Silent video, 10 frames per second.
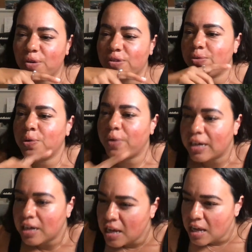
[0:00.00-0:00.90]
so real
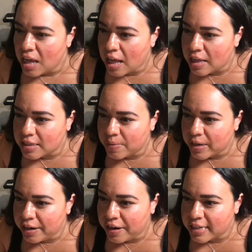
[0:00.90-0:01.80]
quick,
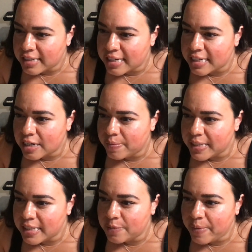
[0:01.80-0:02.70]
someone here asked, is it a
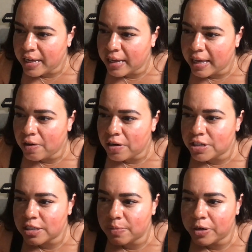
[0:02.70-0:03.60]
business bank account or
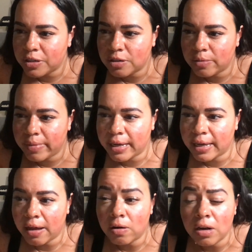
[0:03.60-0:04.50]
just a personal bank
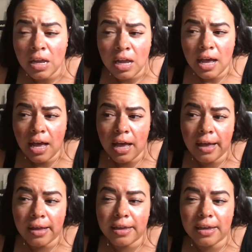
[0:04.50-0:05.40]
account?
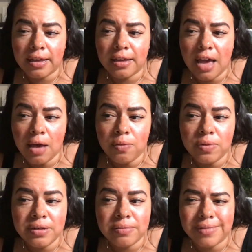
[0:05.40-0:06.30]
I
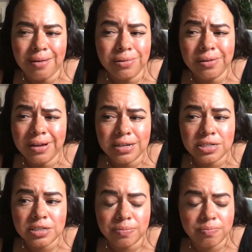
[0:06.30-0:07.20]
would go ahead and
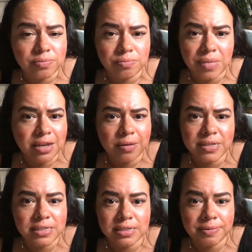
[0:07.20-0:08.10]
just make it a
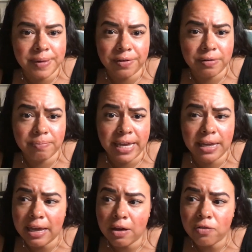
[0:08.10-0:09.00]
business bank
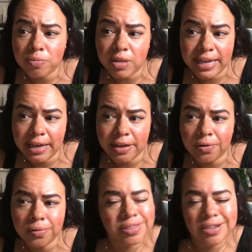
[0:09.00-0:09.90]
account from the
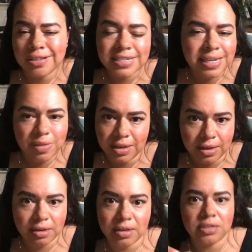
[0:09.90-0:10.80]
get-go. They're the same
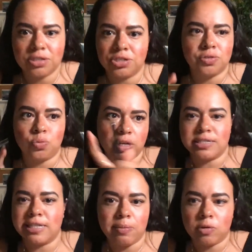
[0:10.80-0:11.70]
thing. It's just one
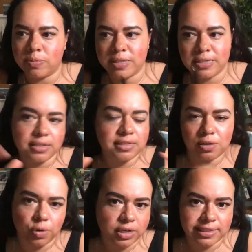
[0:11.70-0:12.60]
is labeled business
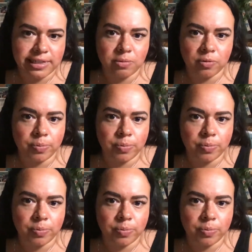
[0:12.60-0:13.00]
and one is labeled